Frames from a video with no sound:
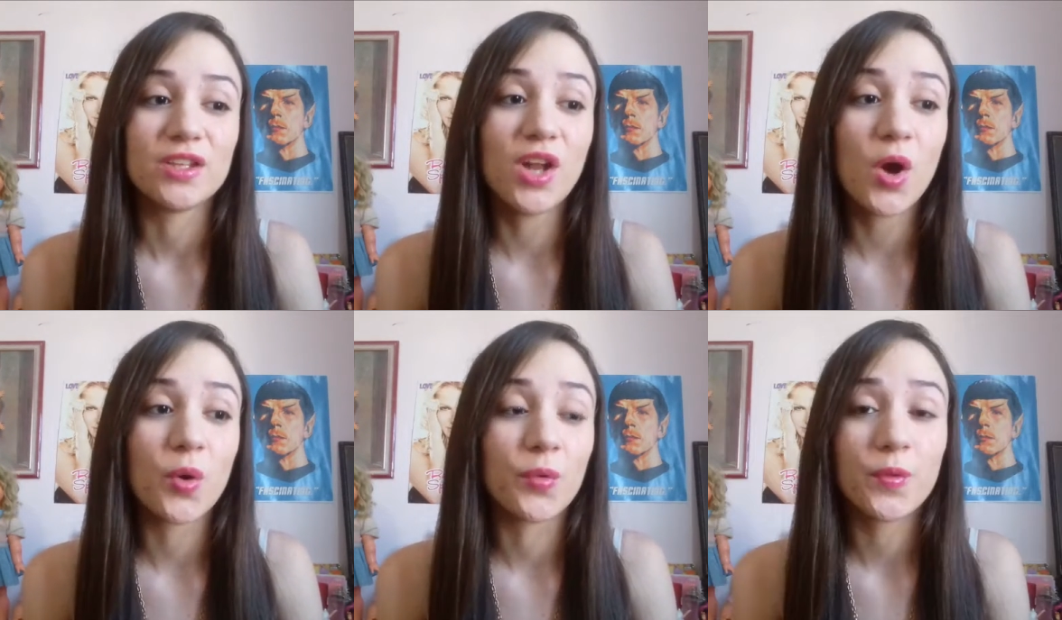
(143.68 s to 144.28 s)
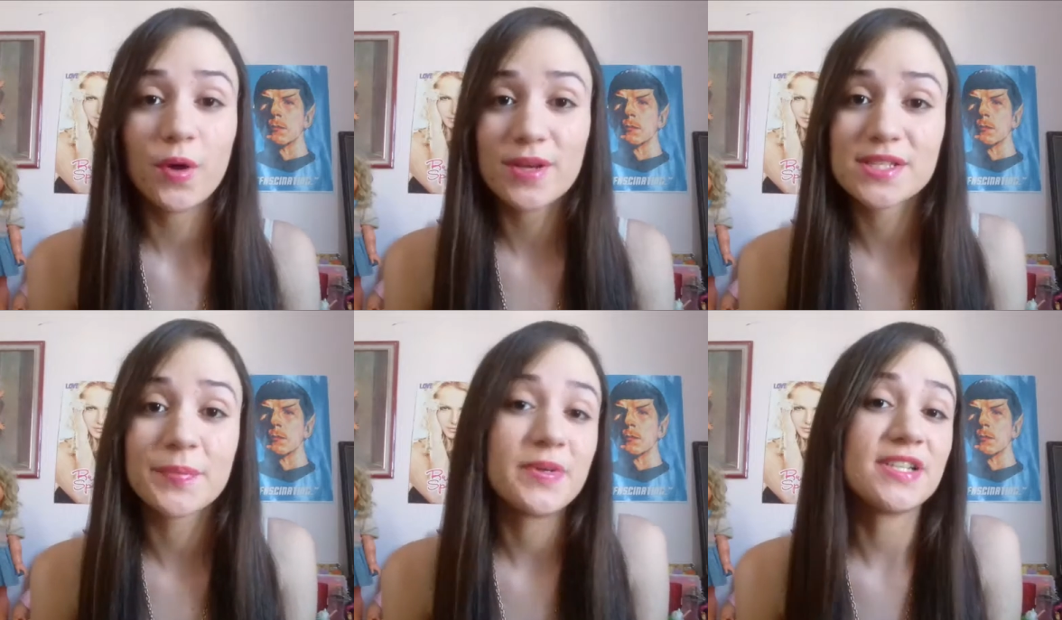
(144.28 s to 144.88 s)
Speaker 1: you know, grow
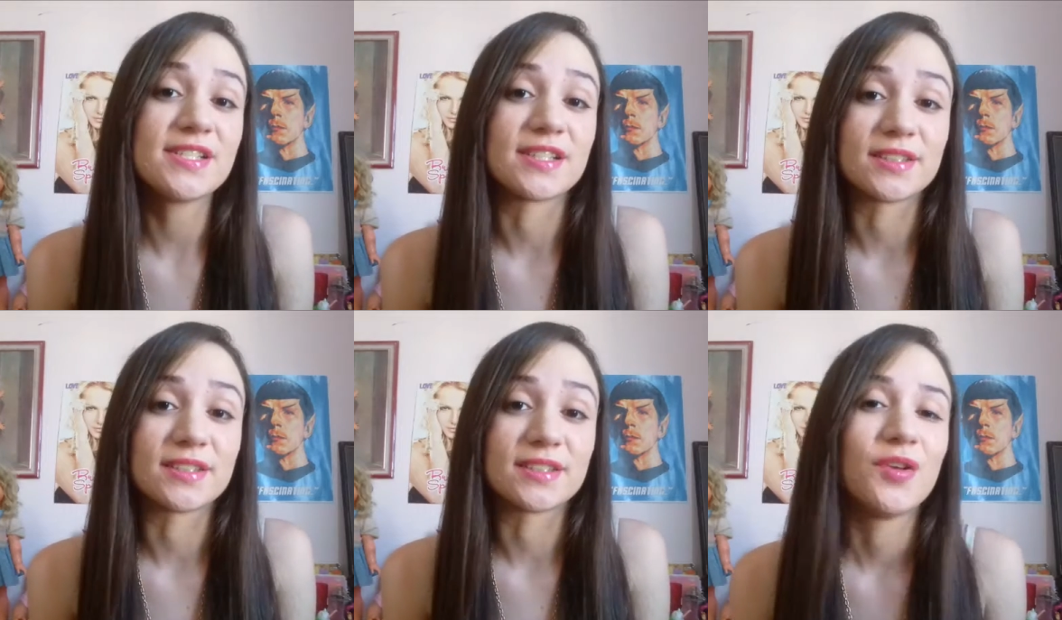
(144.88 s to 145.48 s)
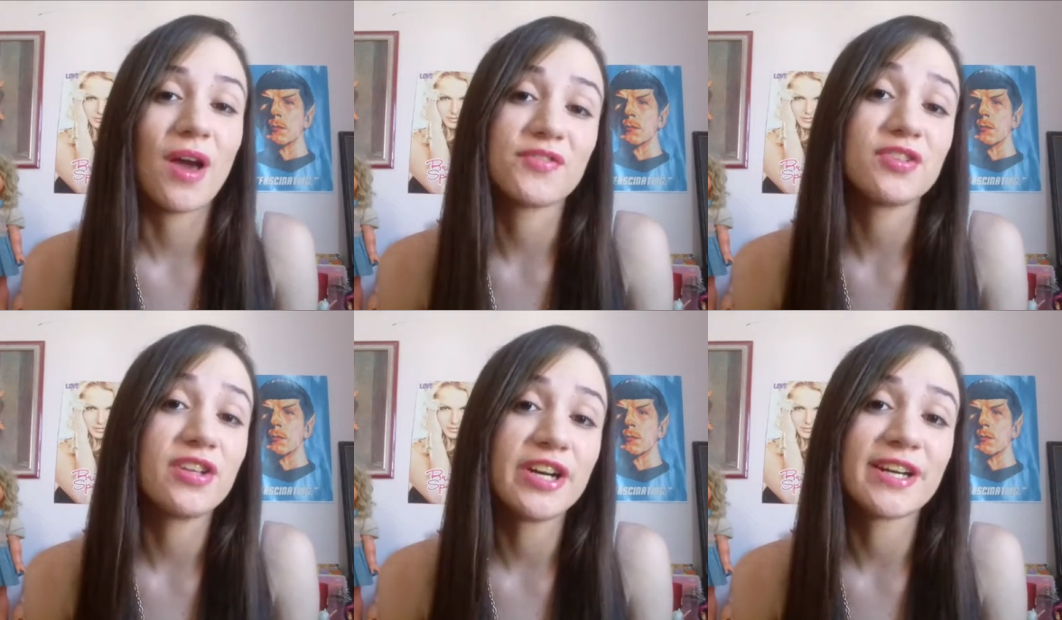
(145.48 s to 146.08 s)
as a person. You have
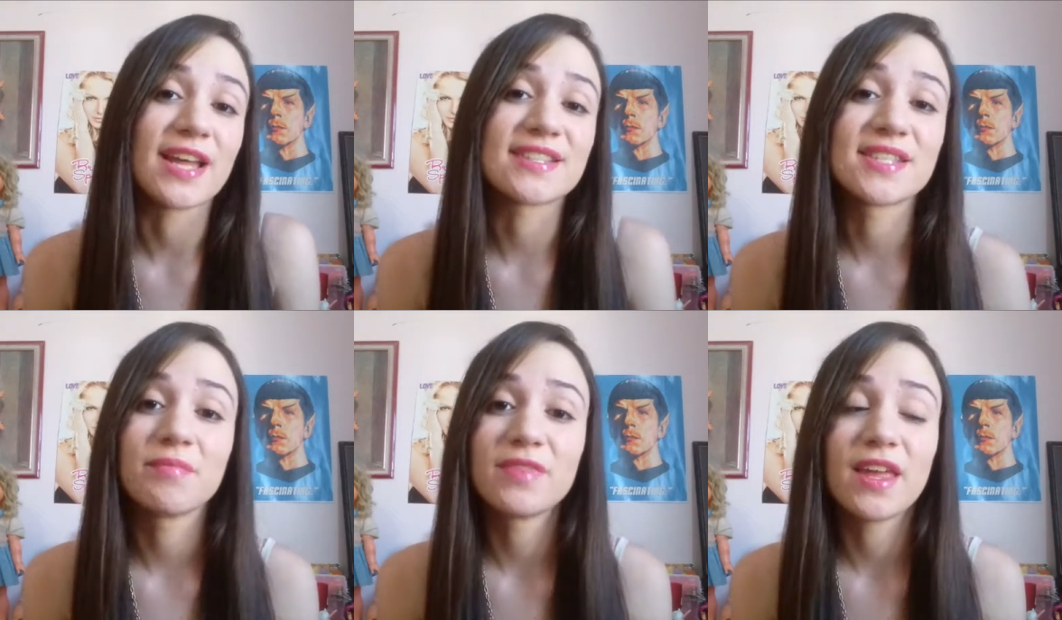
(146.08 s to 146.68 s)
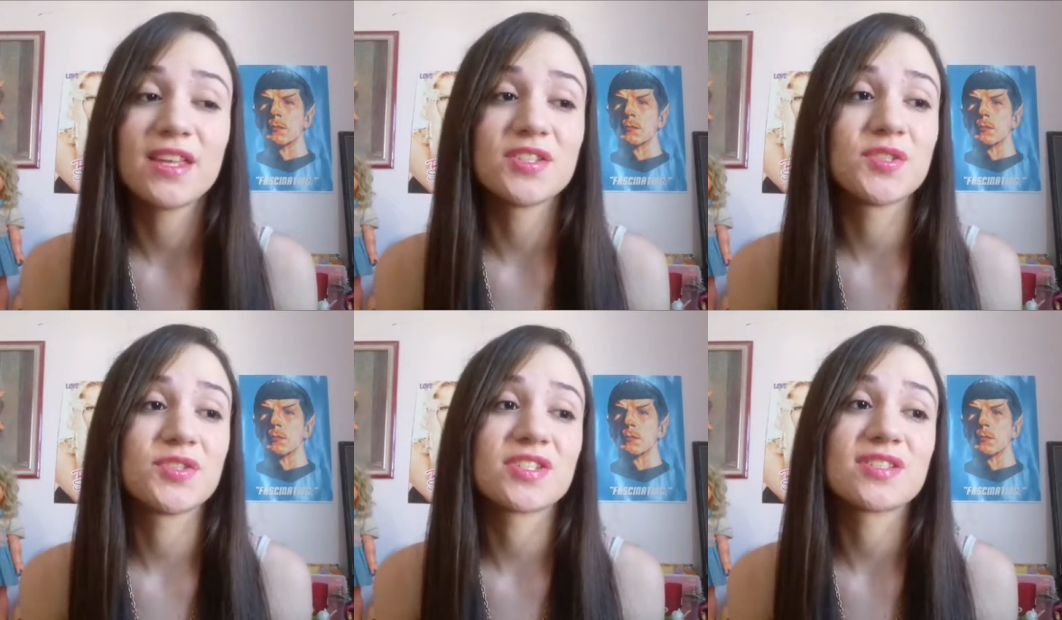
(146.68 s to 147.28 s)
to learn that some
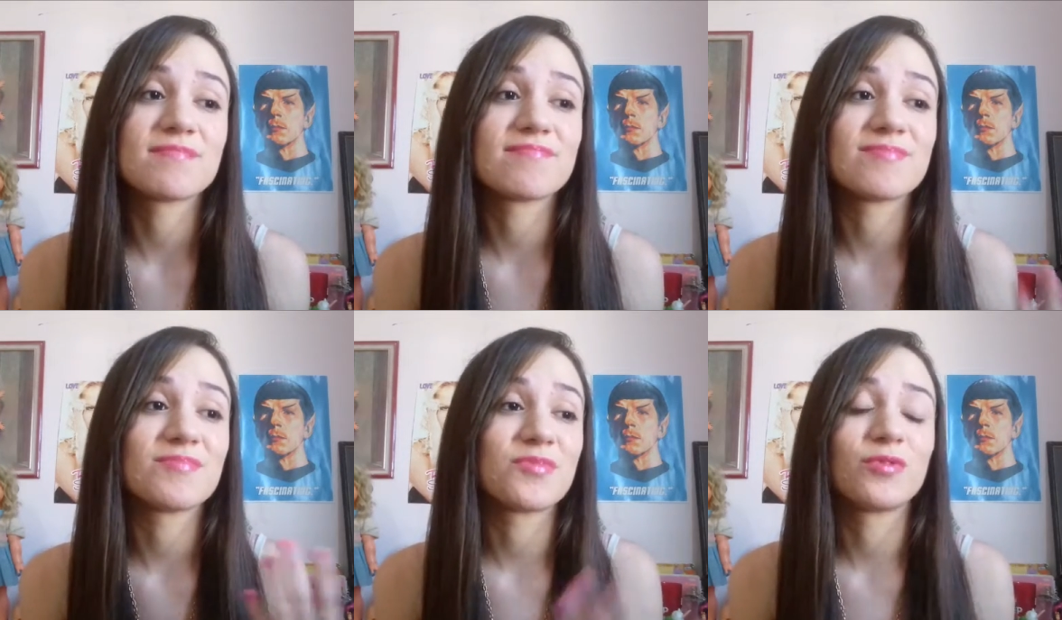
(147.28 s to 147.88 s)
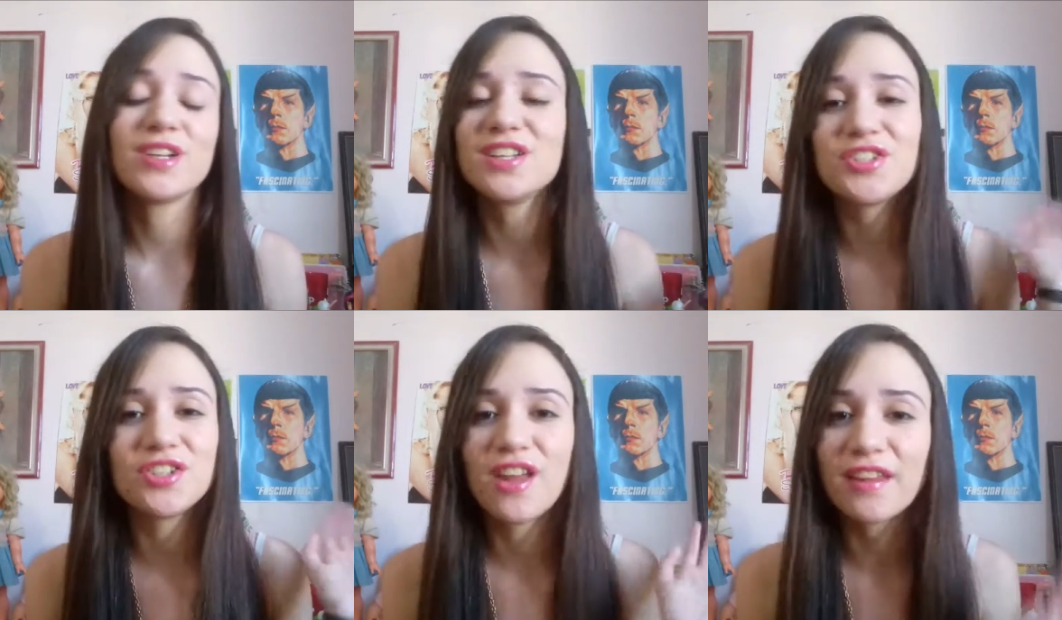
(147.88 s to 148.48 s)
things you just really
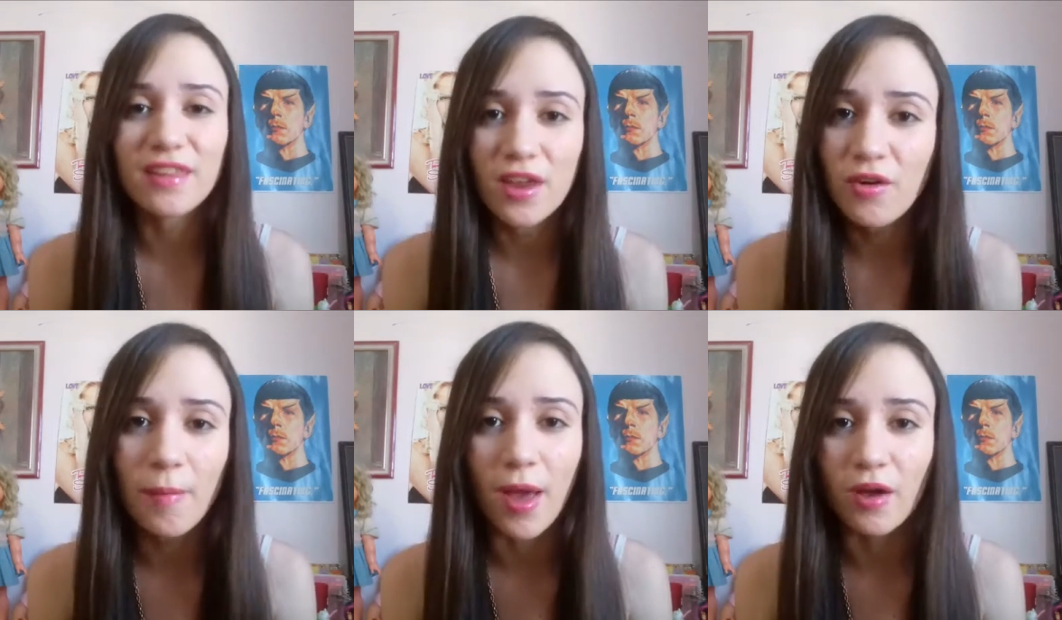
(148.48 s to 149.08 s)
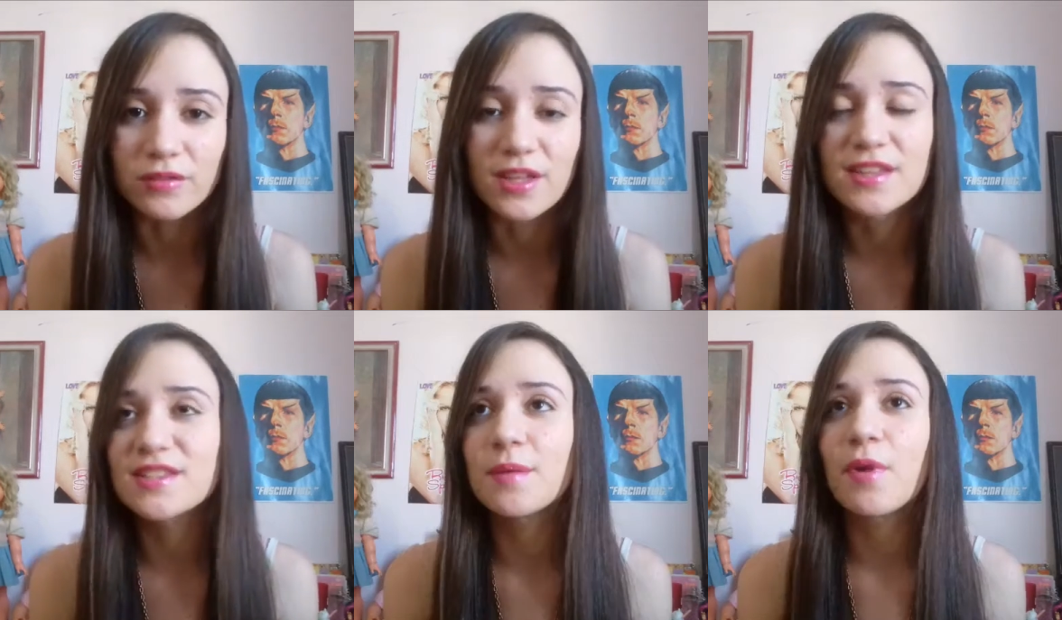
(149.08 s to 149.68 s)
should not care about,
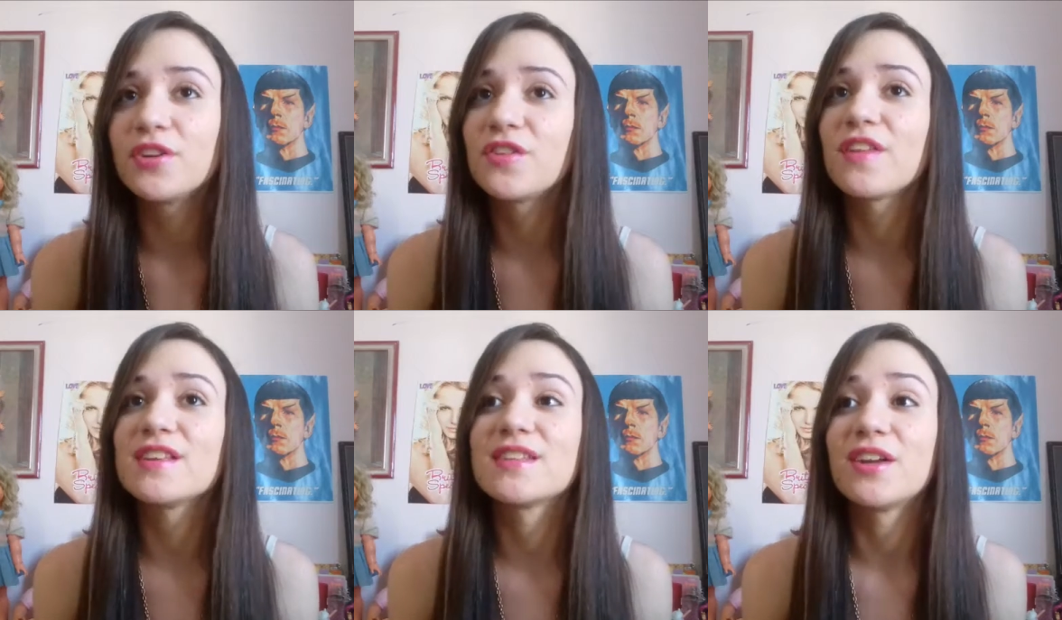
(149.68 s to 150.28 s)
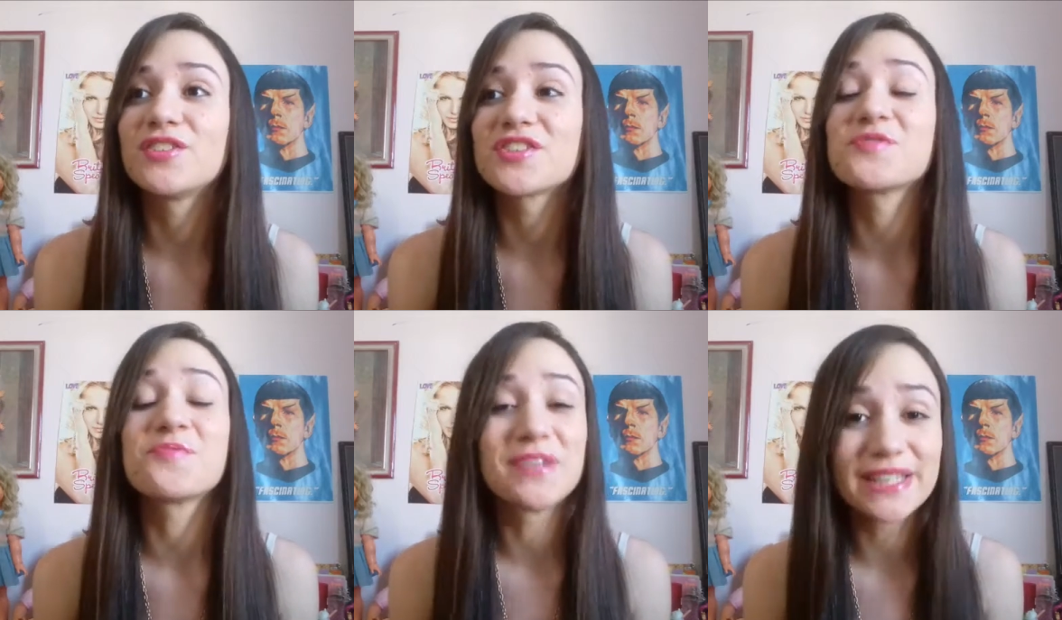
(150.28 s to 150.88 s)
and some other things are
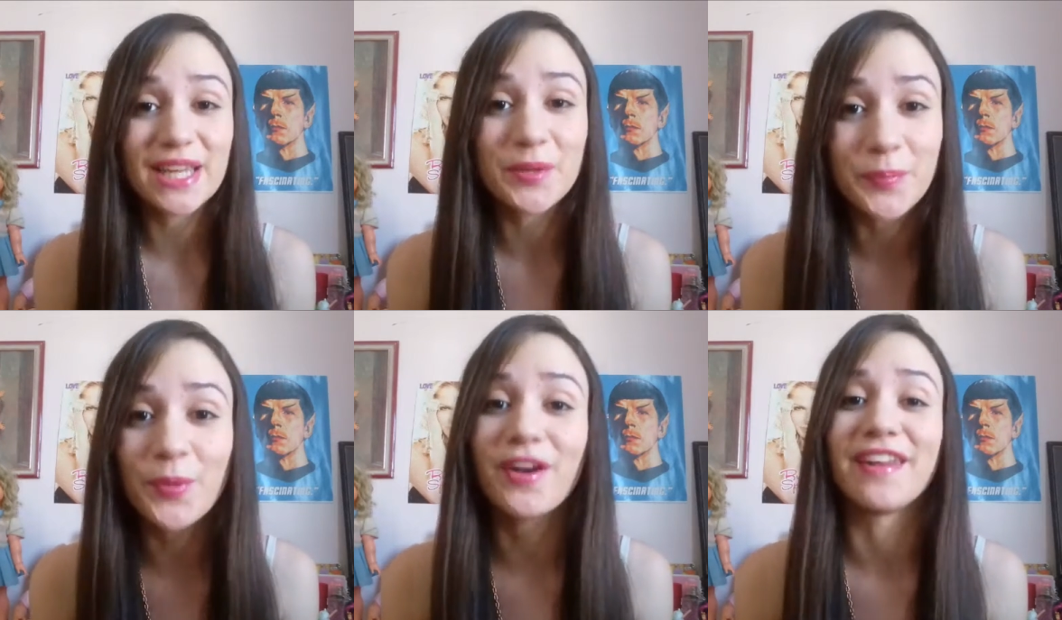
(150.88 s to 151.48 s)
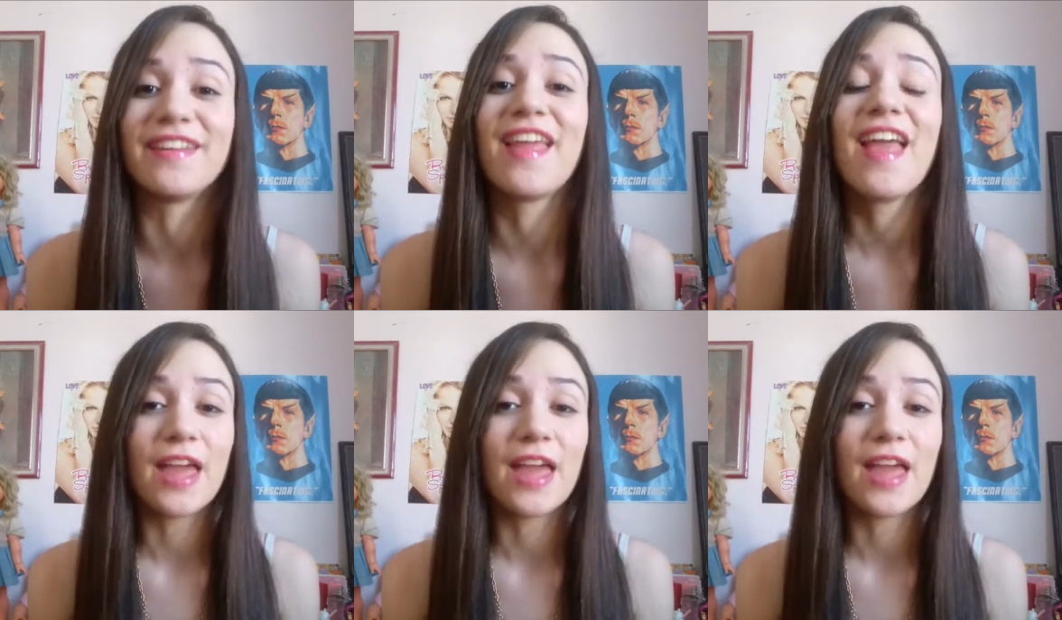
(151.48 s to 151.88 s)
just really important,